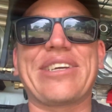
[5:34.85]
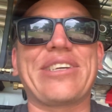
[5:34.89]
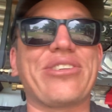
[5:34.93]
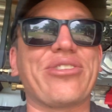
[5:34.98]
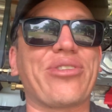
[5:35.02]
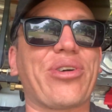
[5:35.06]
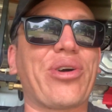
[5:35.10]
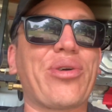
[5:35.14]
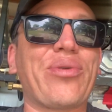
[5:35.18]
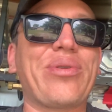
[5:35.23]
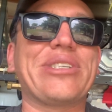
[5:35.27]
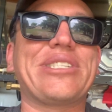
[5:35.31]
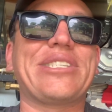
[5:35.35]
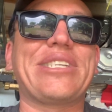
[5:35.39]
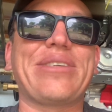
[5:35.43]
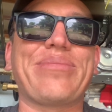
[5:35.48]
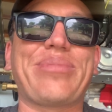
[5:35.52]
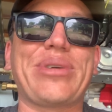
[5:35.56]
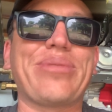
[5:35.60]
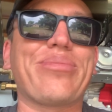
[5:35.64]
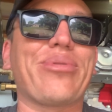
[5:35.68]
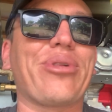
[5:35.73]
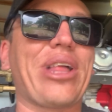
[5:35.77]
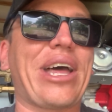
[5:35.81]
You'll always see
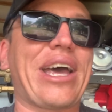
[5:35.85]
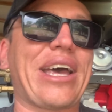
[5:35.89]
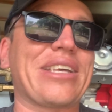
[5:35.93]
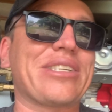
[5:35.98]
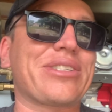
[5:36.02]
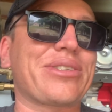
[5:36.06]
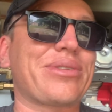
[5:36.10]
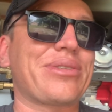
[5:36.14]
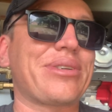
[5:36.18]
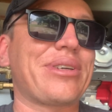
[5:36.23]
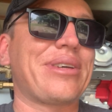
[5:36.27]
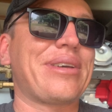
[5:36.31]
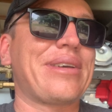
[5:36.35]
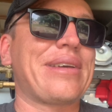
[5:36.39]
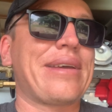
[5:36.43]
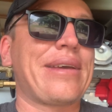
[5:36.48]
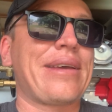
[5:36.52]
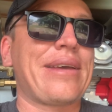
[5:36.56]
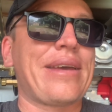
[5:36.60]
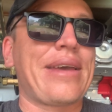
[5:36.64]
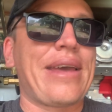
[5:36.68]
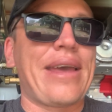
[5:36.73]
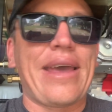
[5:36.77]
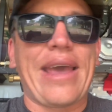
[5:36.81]
people ask,
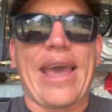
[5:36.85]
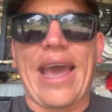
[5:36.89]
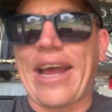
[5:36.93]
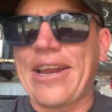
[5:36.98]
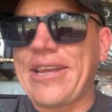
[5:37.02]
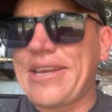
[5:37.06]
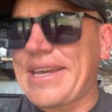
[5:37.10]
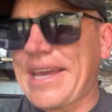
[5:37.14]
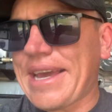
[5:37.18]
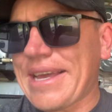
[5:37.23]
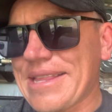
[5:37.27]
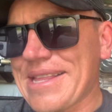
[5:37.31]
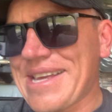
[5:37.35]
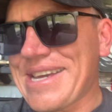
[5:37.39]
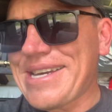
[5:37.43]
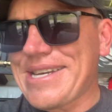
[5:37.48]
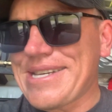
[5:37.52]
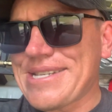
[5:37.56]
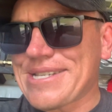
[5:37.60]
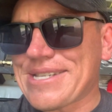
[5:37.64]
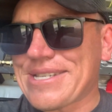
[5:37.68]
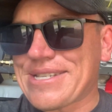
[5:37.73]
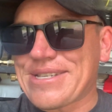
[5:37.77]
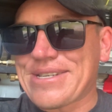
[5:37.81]
how do you get
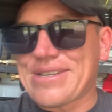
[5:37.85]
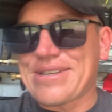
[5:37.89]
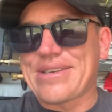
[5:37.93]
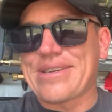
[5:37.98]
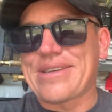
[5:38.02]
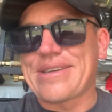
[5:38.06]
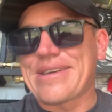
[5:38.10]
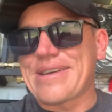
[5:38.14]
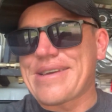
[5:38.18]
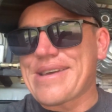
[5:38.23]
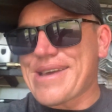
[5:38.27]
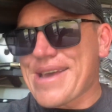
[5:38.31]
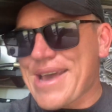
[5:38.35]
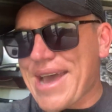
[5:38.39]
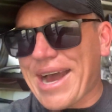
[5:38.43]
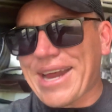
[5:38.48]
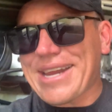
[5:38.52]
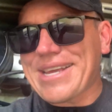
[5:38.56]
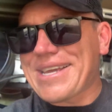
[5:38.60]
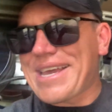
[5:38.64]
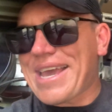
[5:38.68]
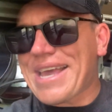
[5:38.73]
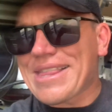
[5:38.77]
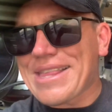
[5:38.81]
leads? How do
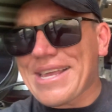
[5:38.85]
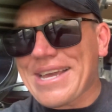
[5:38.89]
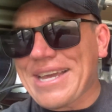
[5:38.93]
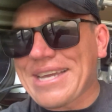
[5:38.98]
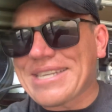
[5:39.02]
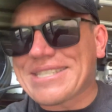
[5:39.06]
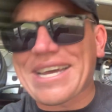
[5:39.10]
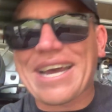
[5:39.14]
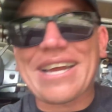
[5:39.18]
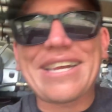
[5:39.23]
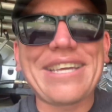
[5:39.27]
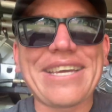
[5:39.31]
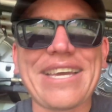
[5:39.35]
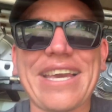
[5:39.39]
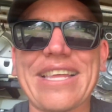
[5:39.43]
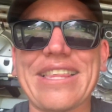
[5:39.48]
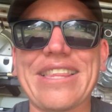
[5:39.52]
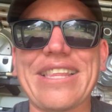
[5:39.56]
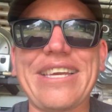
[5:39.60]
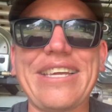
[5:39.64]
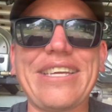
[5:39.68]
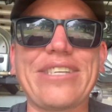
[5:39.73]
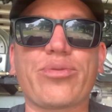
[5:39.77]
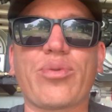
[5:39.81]
you get leads? How do you get
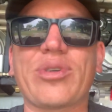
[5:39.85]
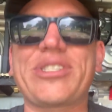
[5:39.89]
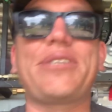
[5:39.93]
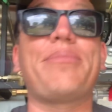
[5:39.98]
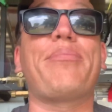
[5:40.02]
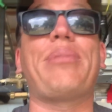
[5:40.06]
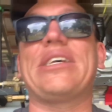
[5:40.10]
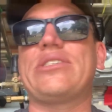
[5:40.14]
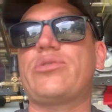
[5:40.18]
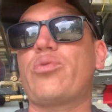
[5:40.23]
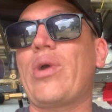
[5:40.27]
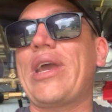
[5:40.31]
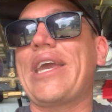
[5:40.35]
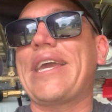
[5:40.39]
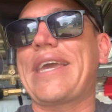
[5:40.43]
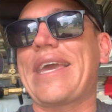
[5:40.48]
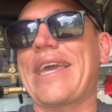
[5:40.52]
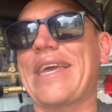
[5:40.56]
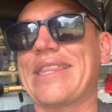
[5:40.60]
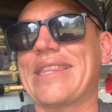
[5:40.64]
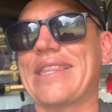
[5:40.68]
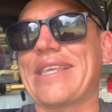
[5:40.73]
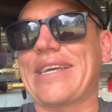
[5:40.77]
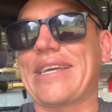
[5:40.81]
leads? What's the best way of
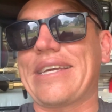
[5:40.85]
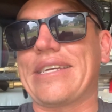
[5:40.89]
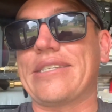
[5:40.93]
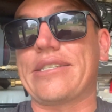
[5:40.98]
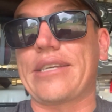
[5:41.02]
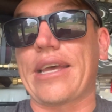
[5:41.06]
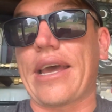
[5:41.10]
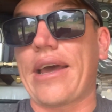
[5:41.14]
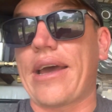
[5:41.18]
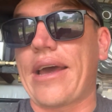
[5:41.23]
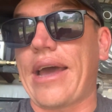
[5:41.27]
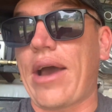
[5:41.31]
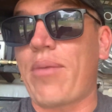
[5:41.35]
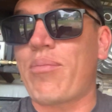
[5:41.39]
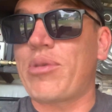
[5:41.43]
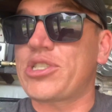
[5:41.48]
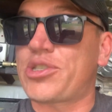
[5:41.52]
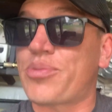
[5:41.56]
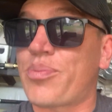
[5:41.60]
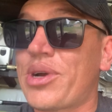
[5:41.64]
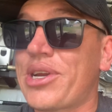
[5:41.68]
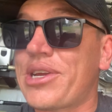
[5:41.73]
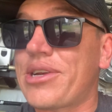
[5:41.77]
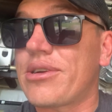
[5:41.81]
getting leads? How much
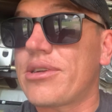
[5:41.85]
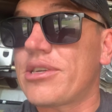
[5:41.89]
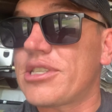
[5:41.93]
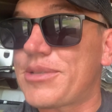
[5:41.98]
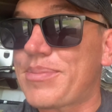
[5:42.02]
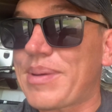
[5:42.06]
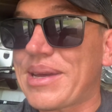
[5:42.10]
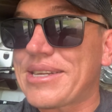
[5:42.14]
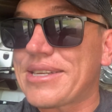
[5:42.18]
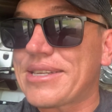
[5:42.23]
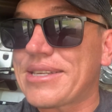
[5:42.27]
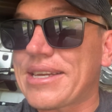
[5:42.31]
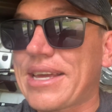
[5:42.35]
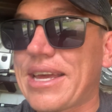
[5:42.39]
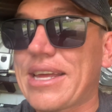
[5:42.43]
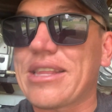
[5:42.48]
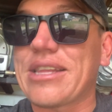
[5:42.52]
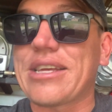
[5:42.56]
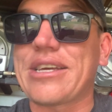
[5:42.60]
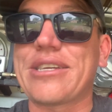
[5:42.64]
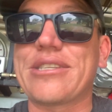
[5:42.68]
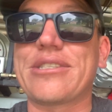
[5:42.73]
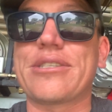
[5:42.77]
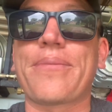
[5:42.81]
money are you spending to get
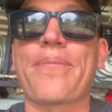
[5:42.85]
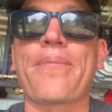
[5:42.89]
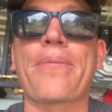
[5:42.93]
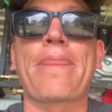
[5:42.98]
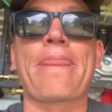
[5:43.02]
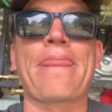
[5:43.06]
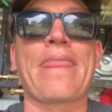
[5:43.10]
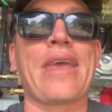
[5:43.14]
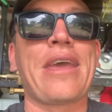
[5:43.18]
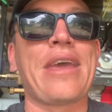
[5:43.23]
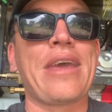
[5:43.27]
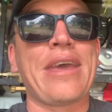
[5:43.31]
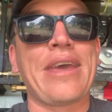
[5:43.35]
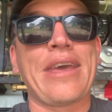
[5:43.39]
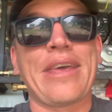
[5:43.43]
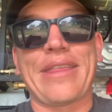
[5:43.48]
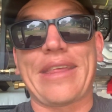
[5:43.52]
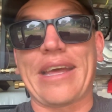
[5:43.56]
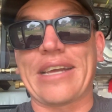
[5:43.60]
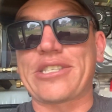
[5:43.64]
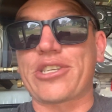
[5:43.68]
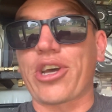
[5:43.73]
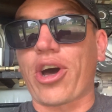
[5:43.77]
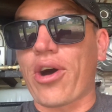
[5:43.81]
leads?
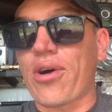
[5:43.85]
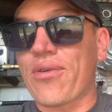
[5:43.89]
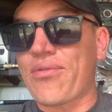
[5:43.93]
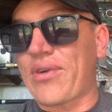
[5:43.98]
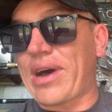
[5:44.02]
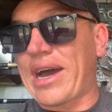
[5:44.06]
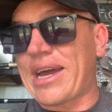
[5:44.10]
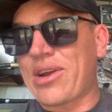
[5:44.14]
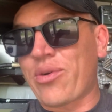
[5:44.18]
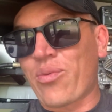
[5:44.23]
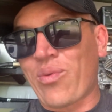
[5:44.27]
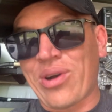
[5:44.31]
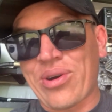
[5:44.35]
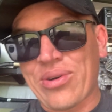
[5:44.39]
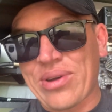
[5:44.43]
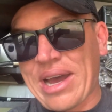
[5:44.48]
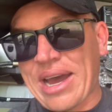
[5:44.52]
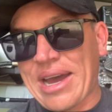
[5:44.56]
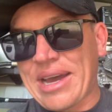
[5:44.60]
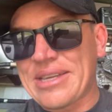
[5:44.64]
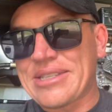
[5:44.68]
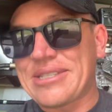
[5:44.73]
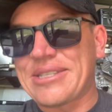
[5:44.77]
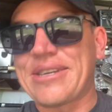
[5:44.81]
That's all fine and well,
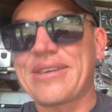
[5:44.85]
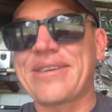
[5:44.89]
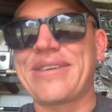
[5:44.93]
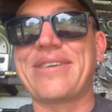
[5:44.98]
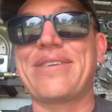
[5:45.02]
guys.